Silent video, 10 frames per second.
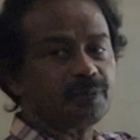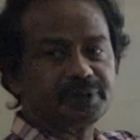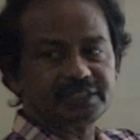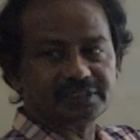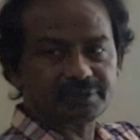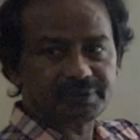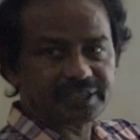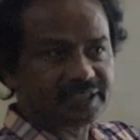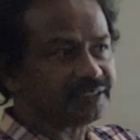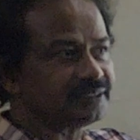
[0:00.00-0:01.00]
operates on
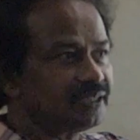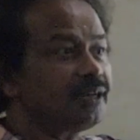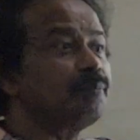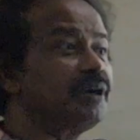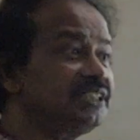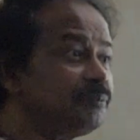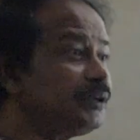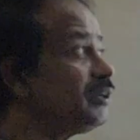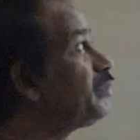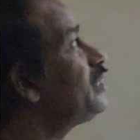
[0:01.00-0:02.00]
phi x
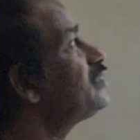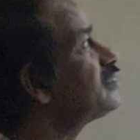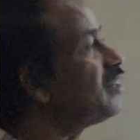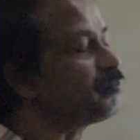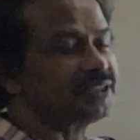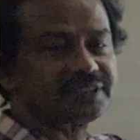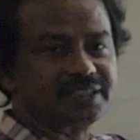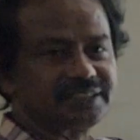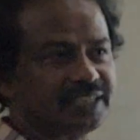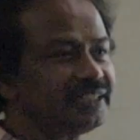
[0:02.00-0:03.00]
multiplied by its complex
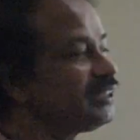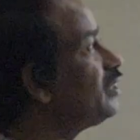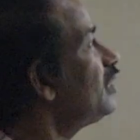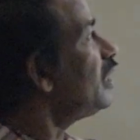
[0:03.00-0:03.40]
conjugate